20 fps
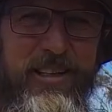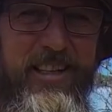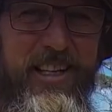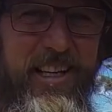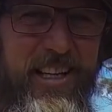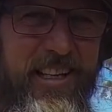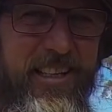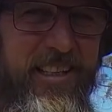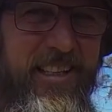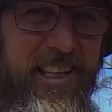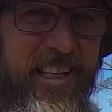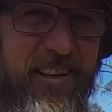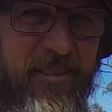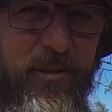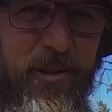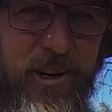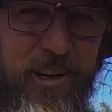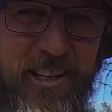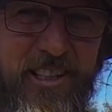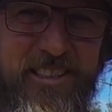And yeah,
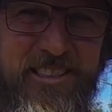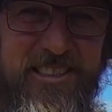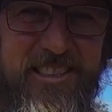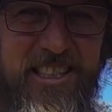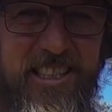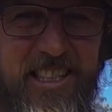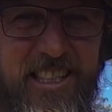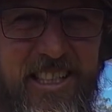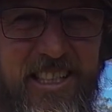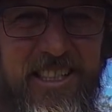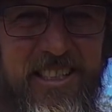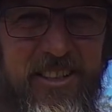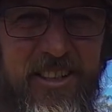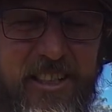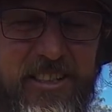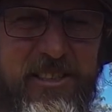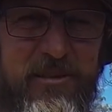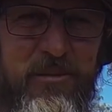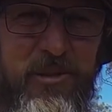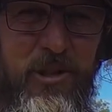while it's
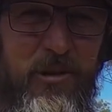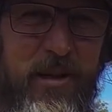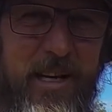nice and warm